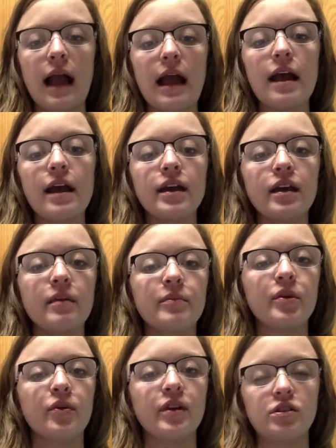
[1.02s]
I
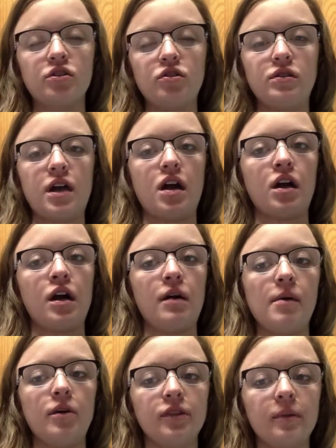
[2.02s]
am going to talk
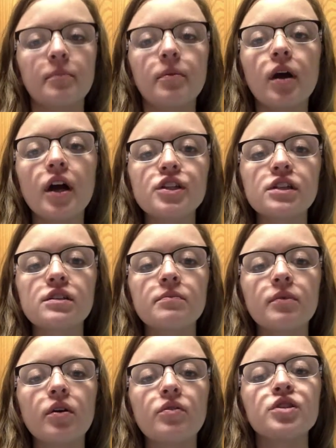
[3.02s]
about the project
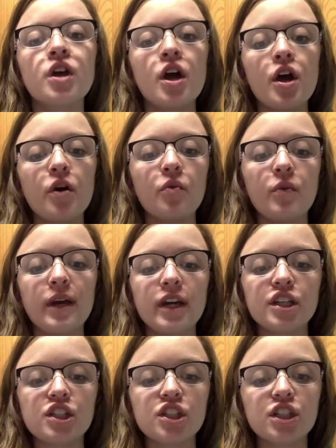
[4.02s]
approach,
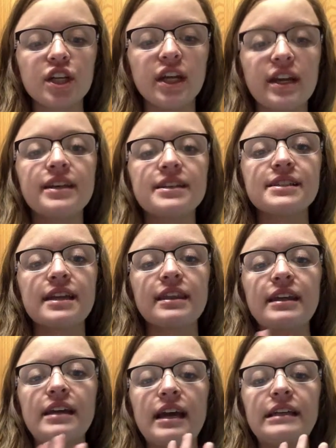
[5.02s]
which is
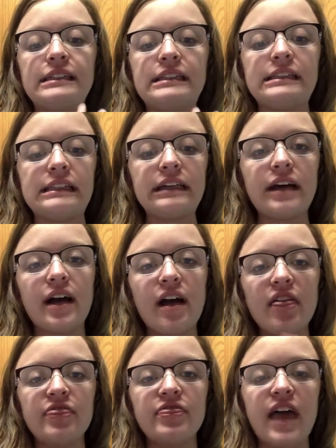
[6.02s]
the
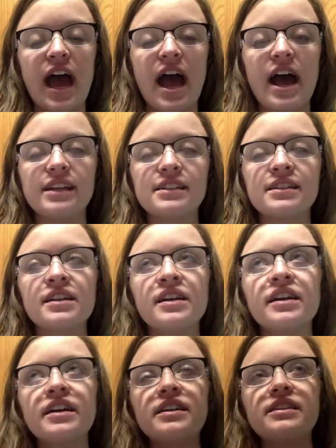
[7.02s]
idea that
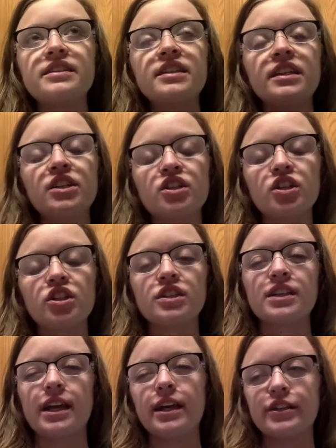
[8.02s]

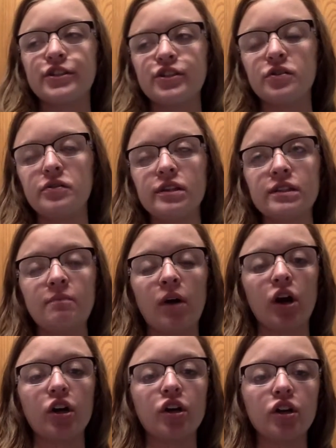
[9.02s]
teachers and students
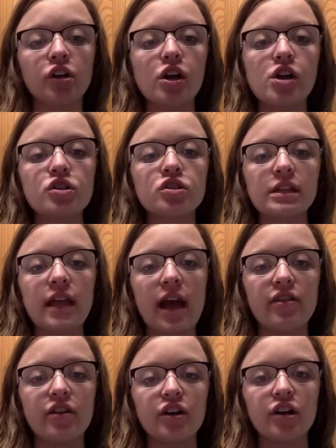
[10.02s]
partner
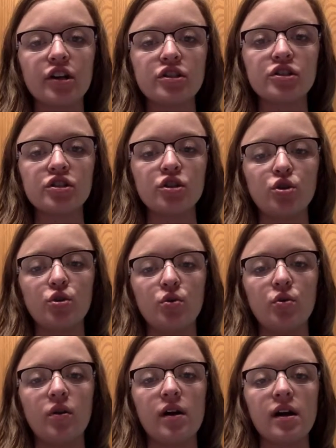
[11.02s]
together
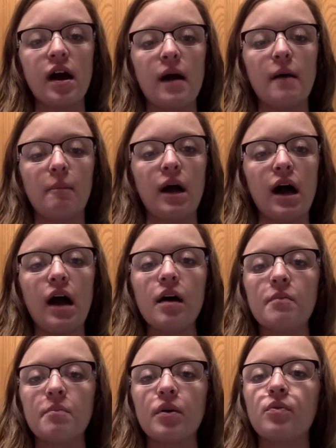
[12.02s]
to come
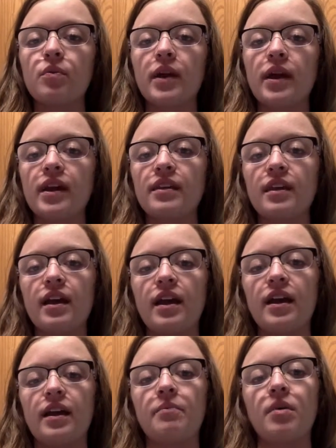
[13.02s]
up with
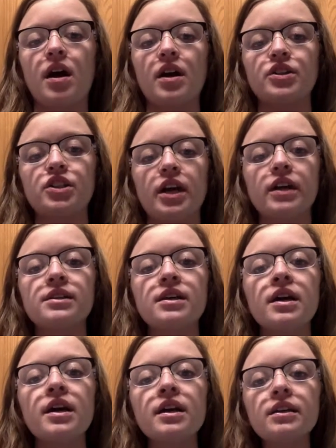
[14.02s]
a project
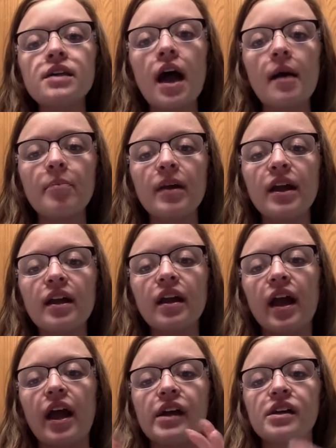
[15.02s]

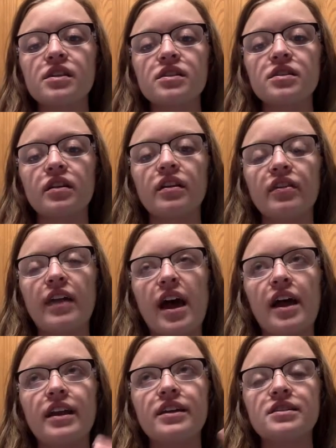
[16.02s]
topic, and
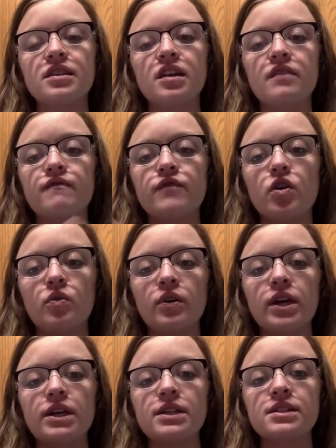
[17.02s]
that is the
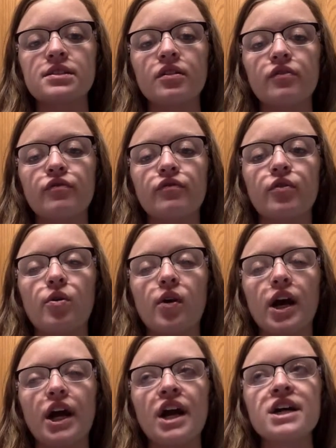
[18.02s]
focus
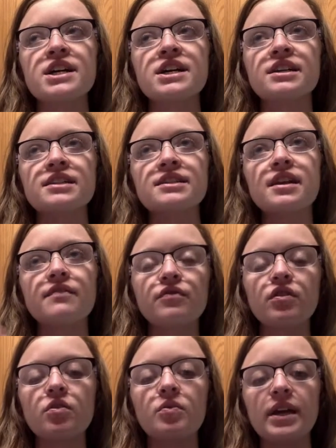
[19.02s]
for
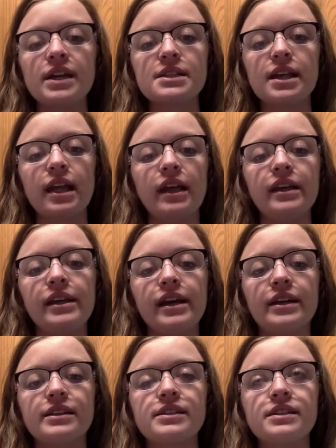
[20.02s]
several weeks,
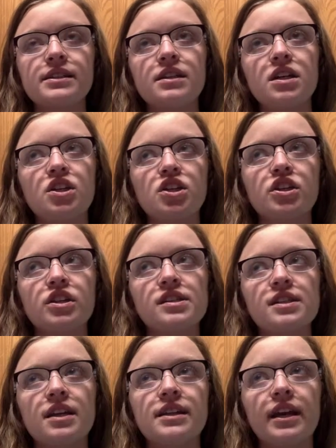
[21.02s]
and
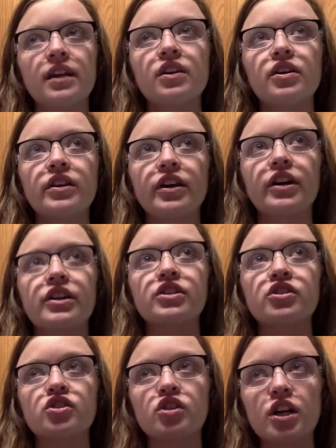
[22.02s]
teachers tailor their
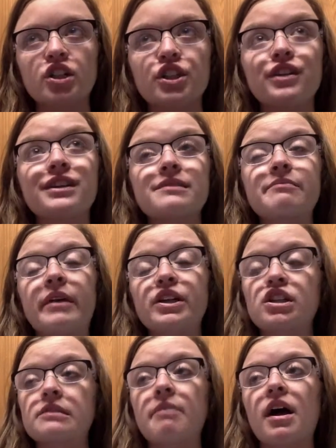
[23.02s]
instruction as
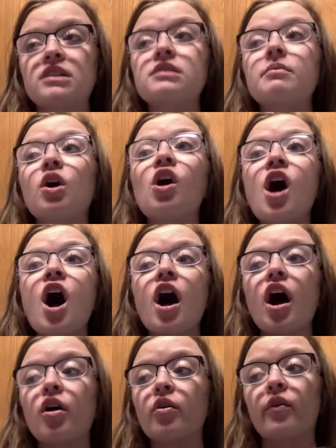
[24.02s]
much as possible
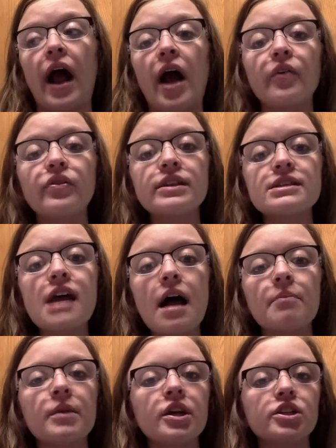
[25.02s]
around this
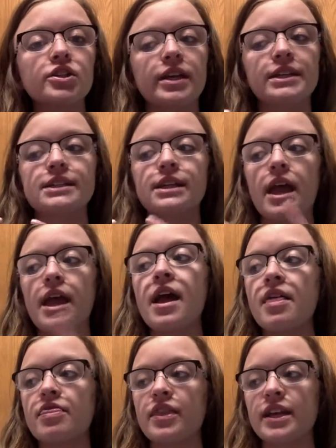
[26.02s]
topic. So let's say
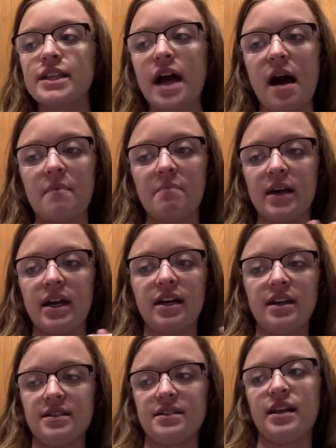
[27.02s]
the topic
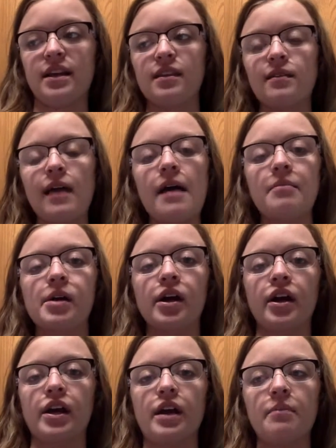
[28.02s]
is like the
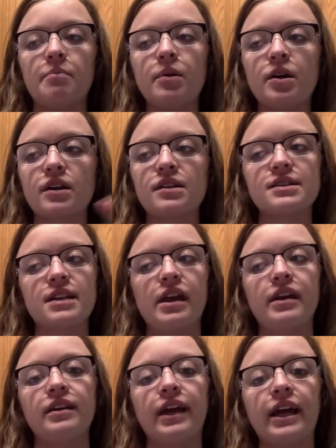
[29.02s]
library and books,
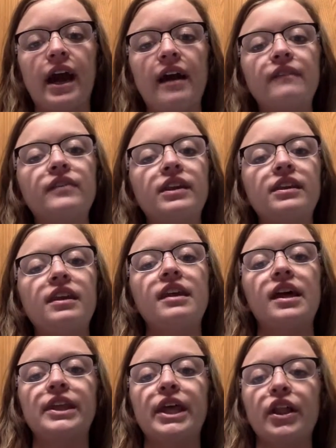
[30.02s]
and like everything
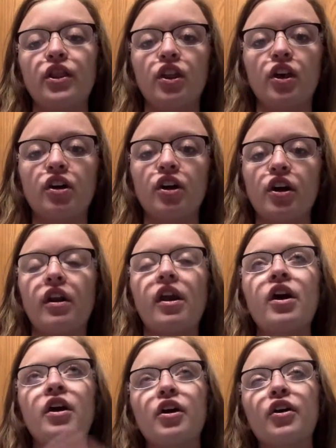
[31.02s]
that they learn
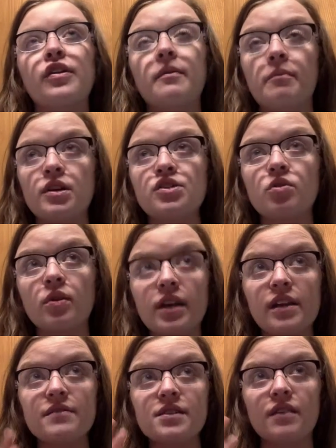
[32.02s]
or the
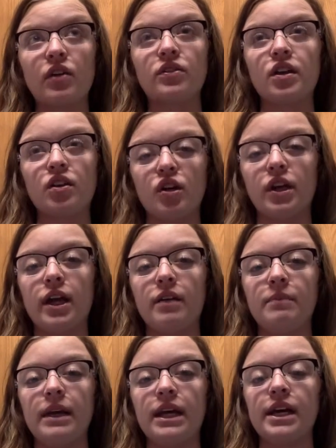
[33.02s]
majority of stuff that they learn
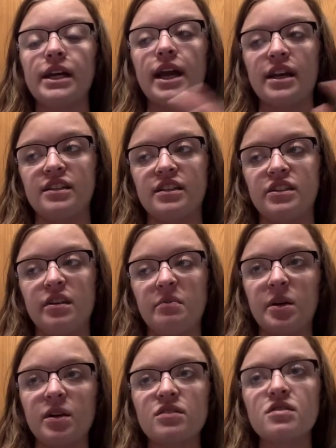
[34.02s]
can be connected to
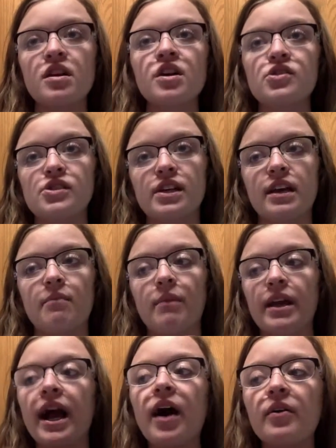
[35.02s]
books. So they can
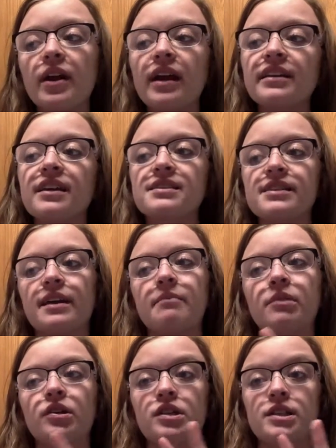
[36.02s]
be counting things
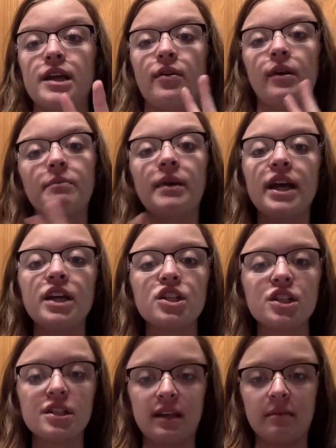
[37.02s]
like books, counting
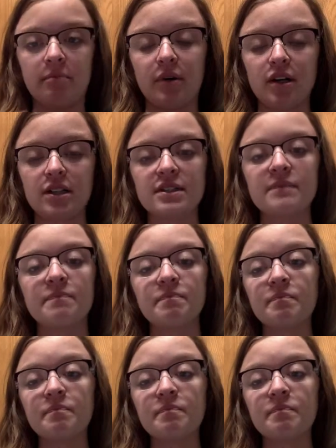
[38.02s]
pages in books.